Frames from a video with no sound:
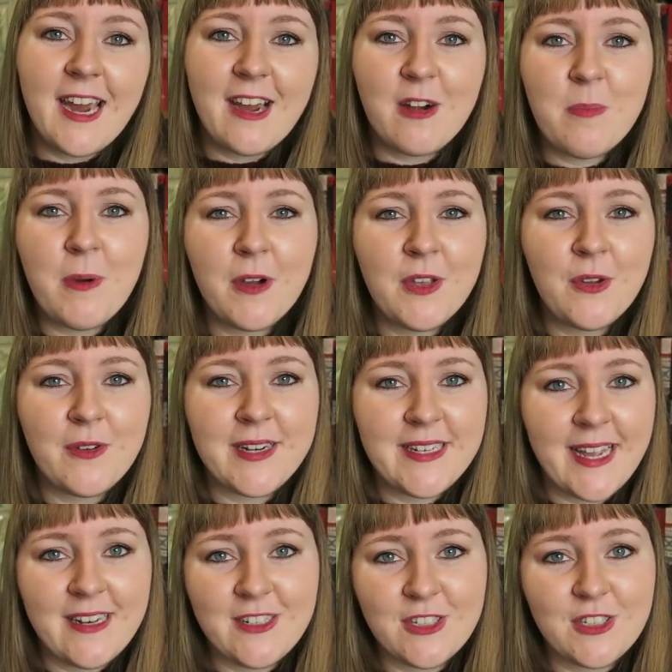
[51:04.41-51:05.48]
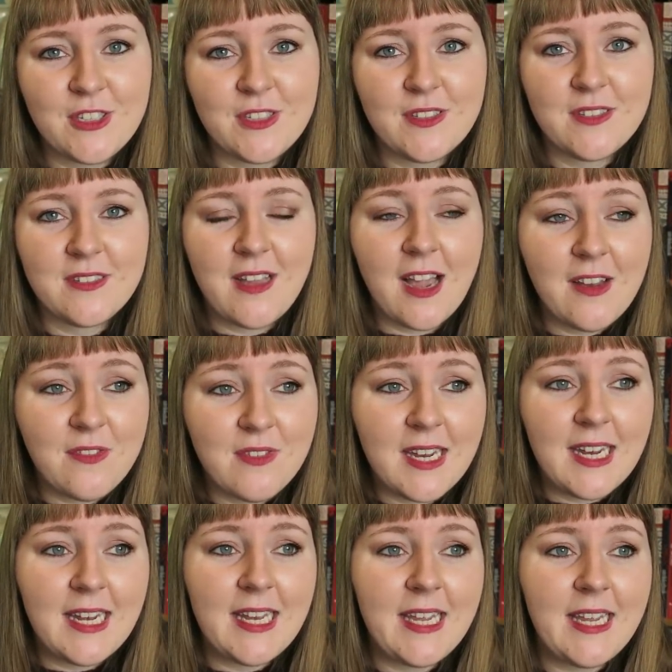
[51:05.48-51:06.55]
care about your intentions. I
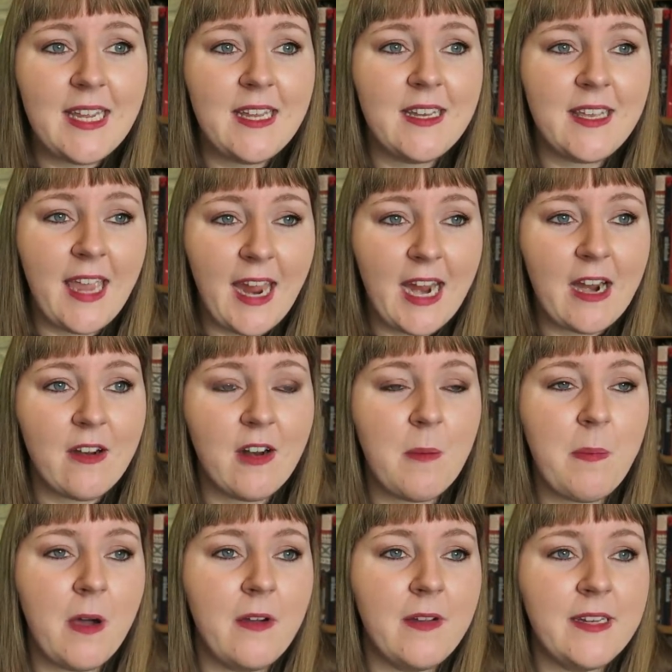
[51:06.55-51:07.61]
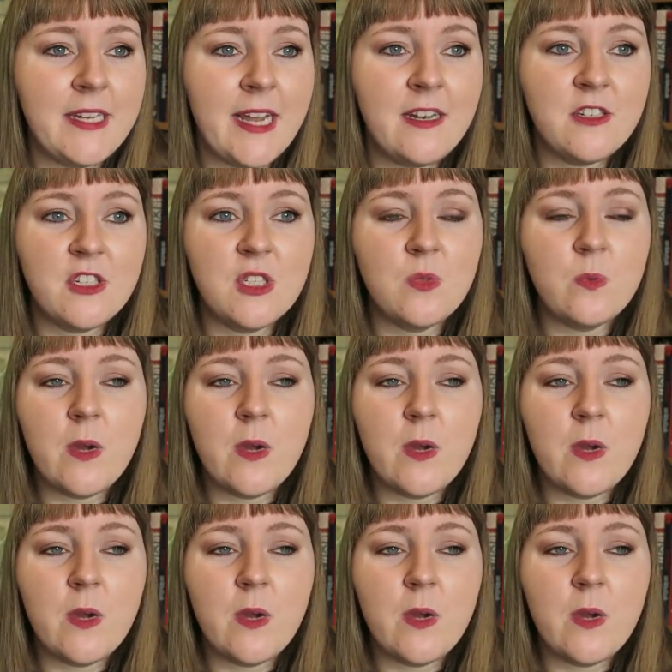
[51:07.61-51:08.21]
really care about intentions,